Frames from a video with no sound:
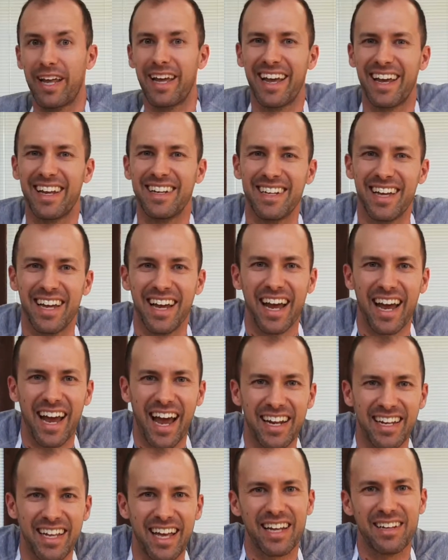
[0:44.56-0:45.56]
in, and
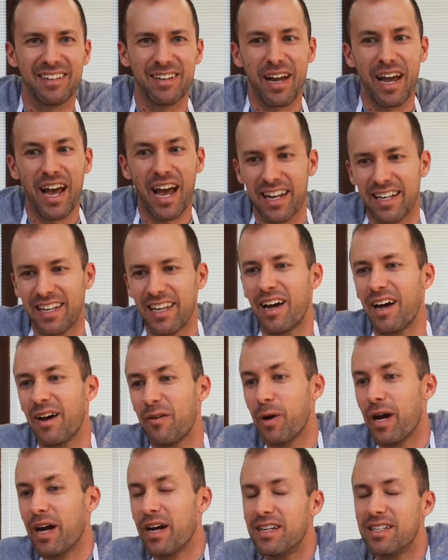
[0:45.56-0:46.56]
then while
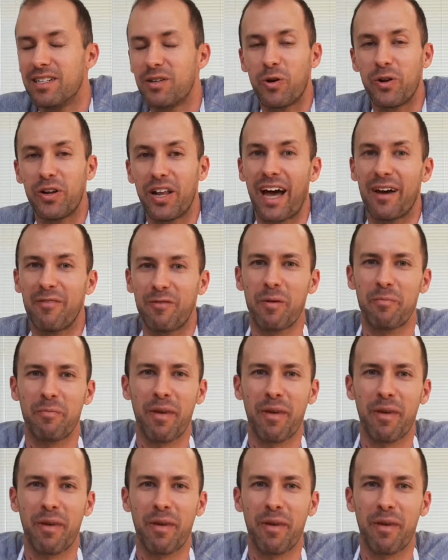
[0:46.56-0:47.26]
we're doing that, we